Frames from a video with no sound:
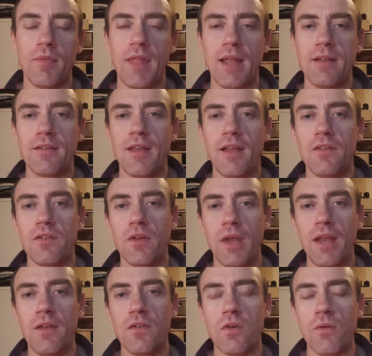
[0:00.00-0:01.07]
they tend
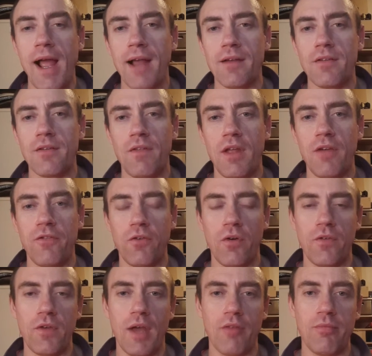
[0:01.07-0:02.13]
to interact, and therefore
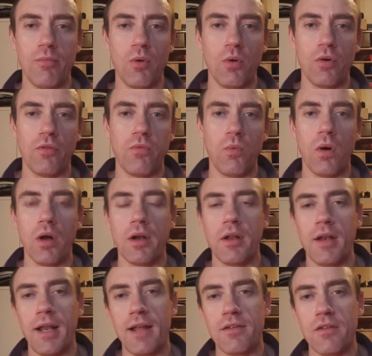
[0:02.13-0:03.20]
if you have more of one
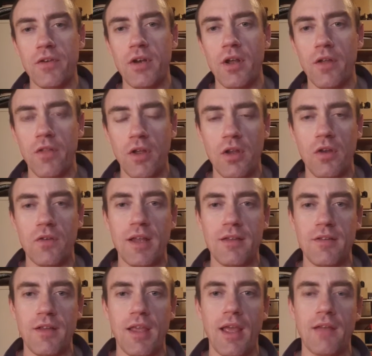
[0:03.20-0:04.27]
and less of another, you
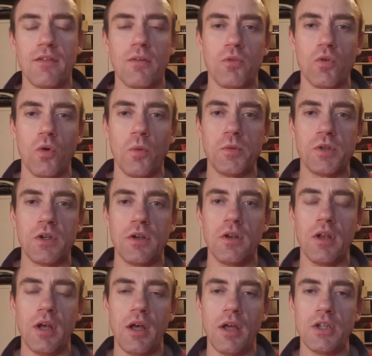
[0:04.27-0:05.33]
tend to get absorption
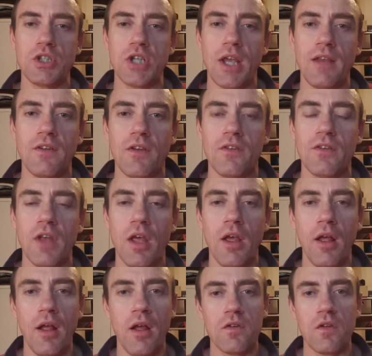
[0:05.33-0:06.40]
changes.
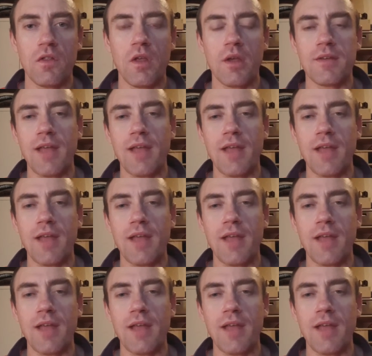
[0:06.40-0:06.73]
So the